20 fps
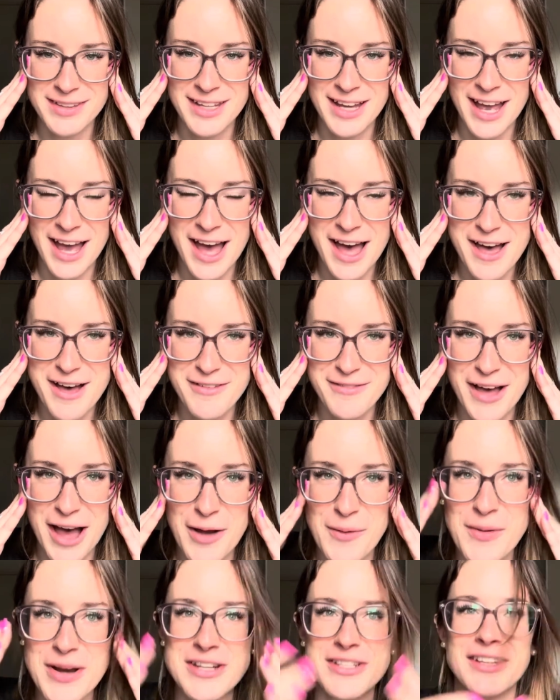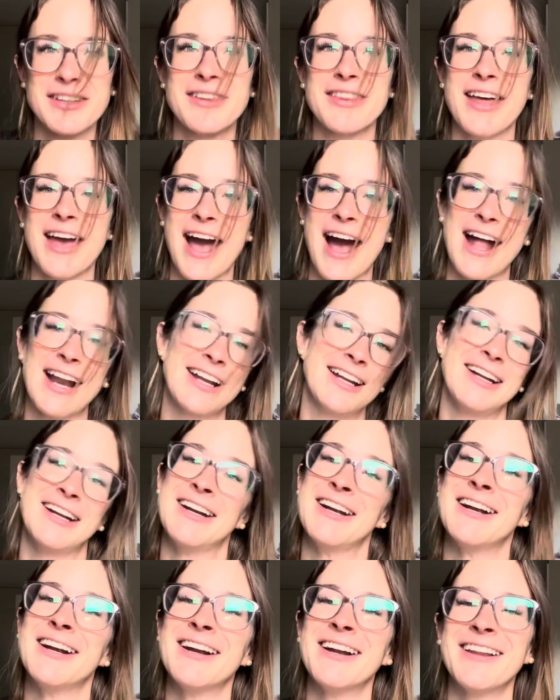have, I wish they had it
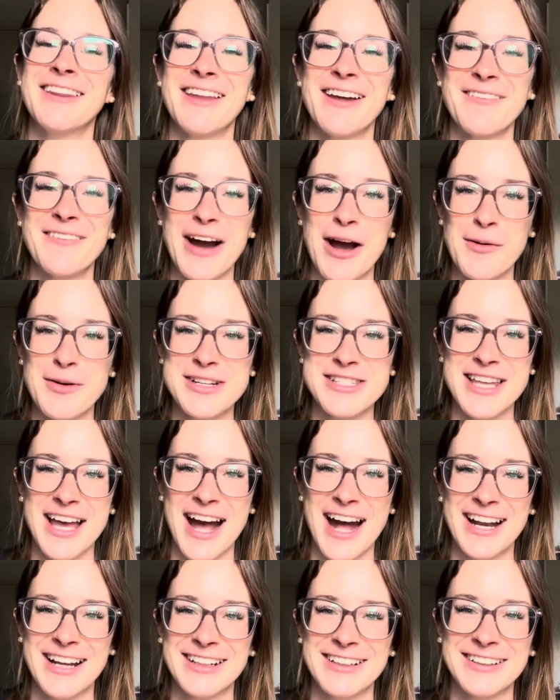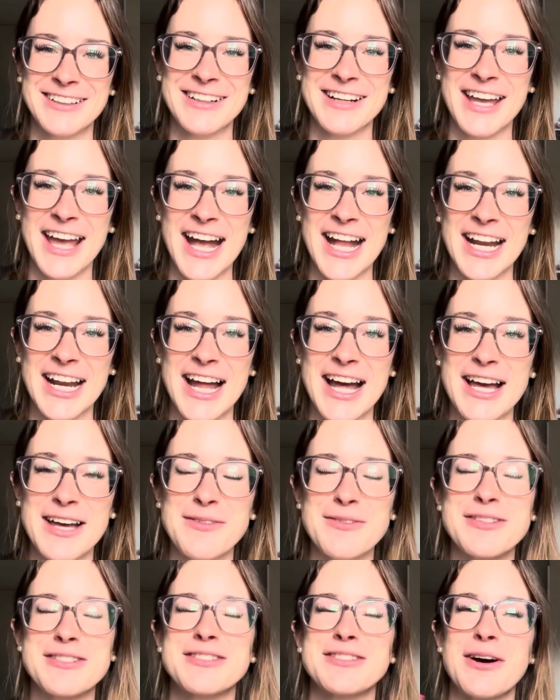here. I wish they had it here in Canada. It
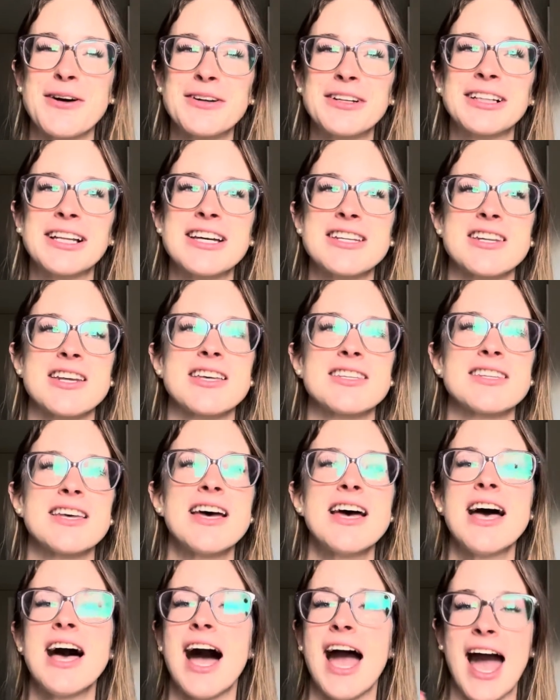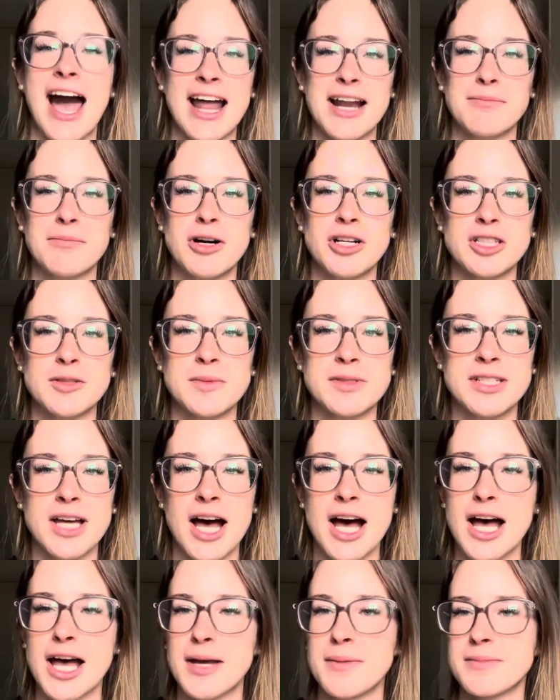was so delicious. I had it multiple
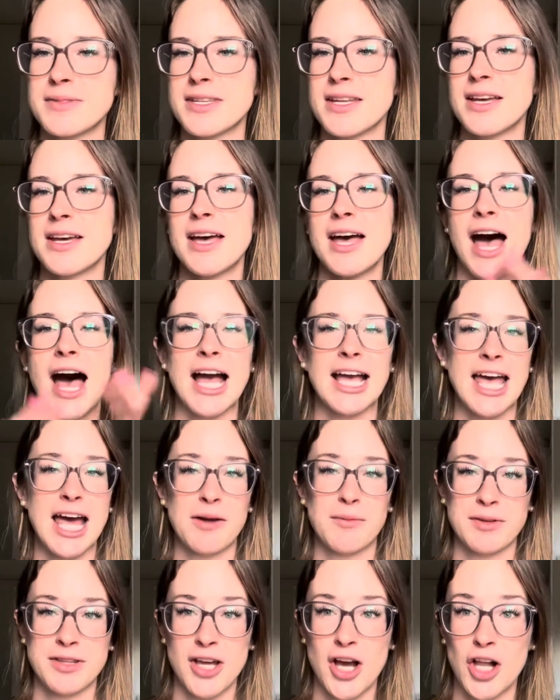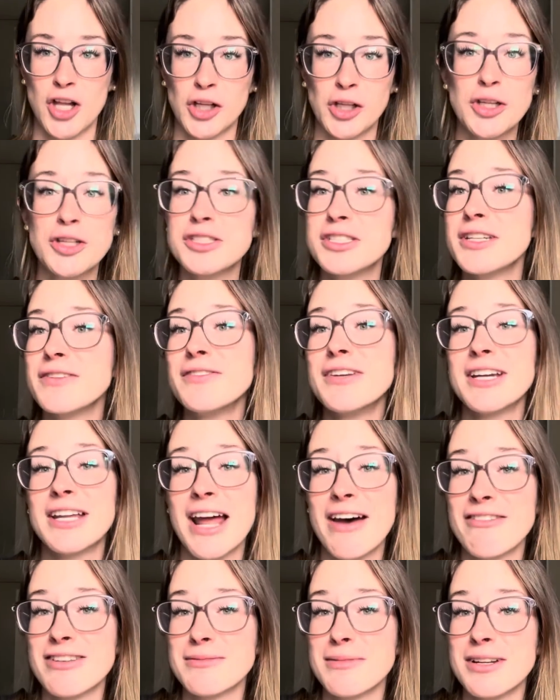times. Again, with the all-inclusive, you can
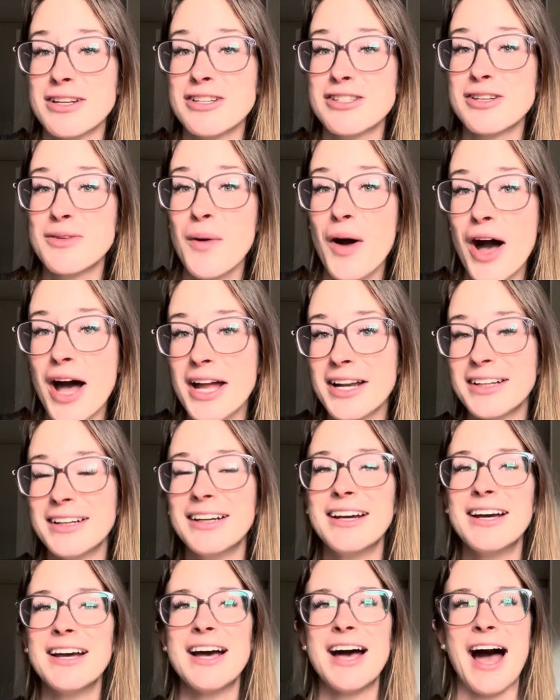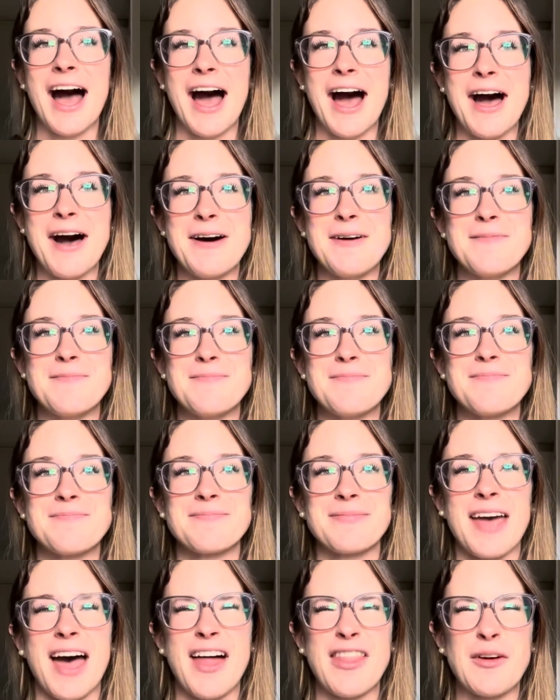have as much as you want.
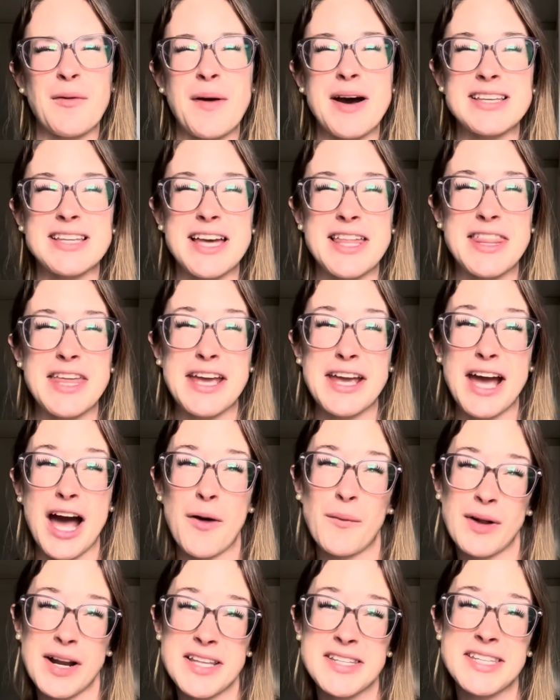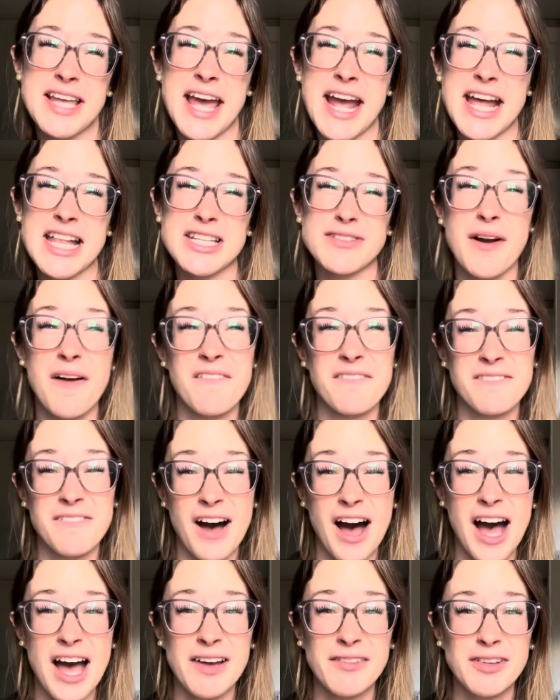Otherwise, I want to say it's around
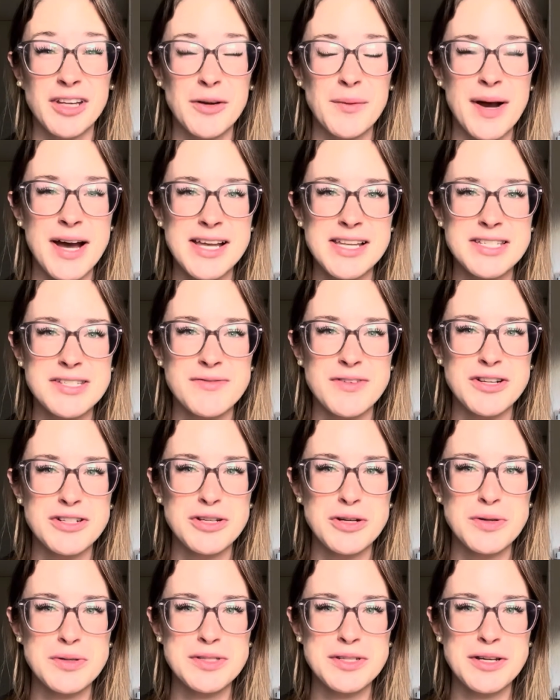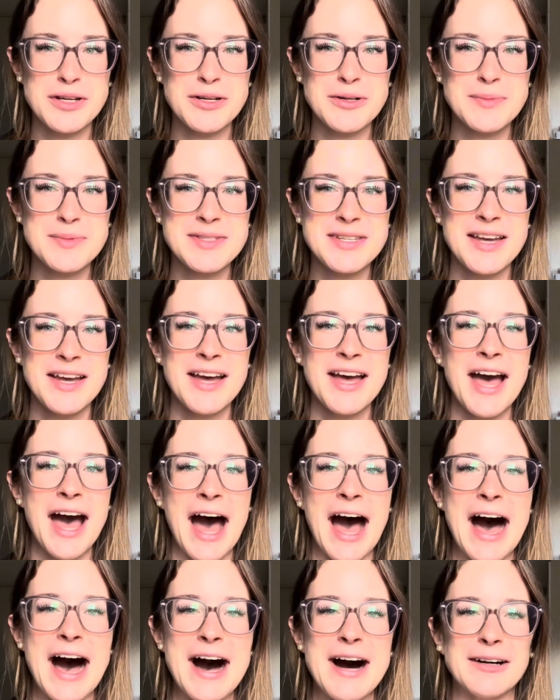$5 US for 2 scoops,
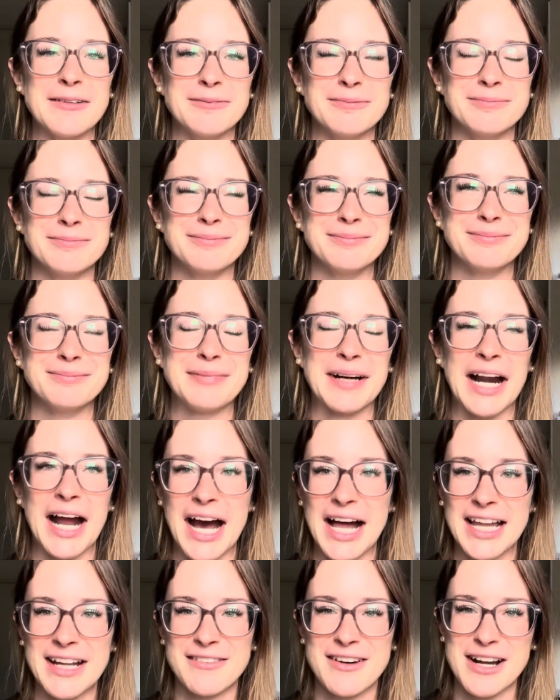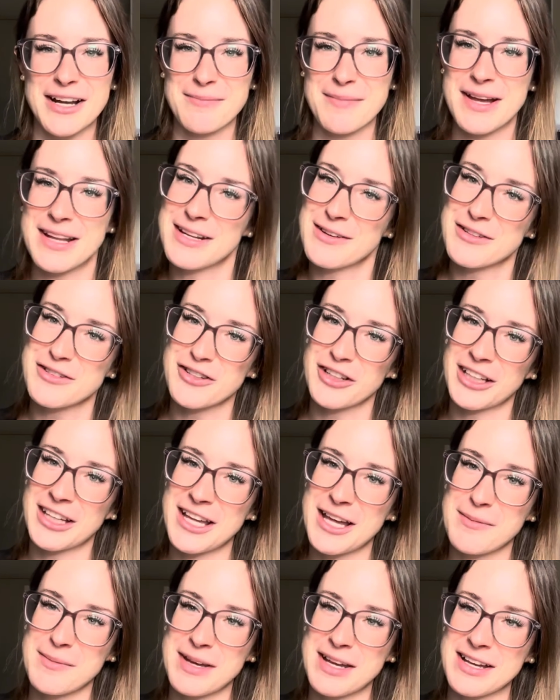but highly recommend. It was really
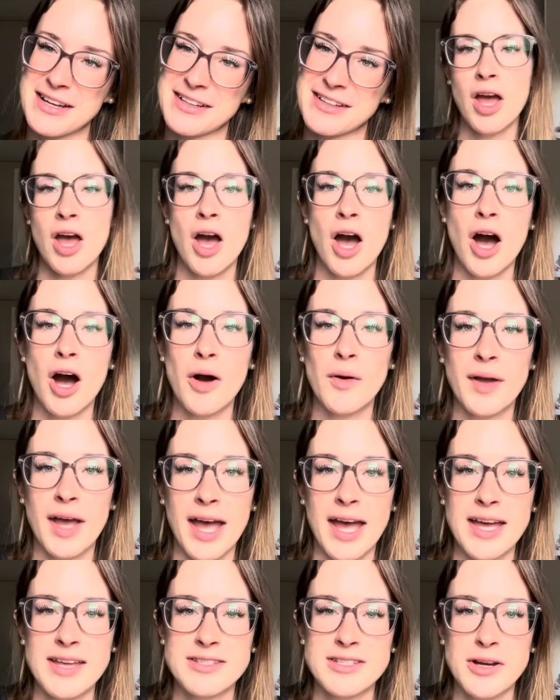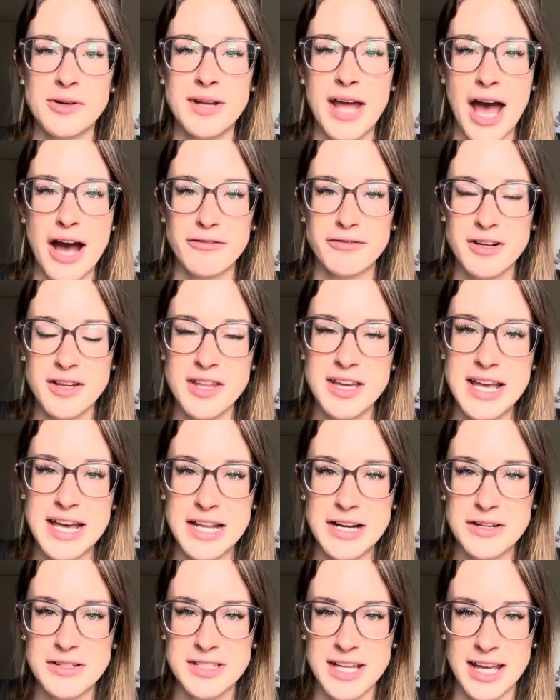yummy. Okay, so now for the
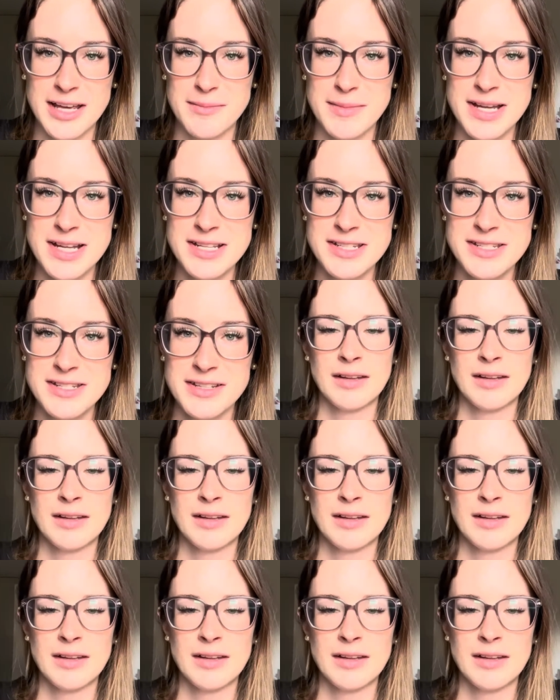entertainment.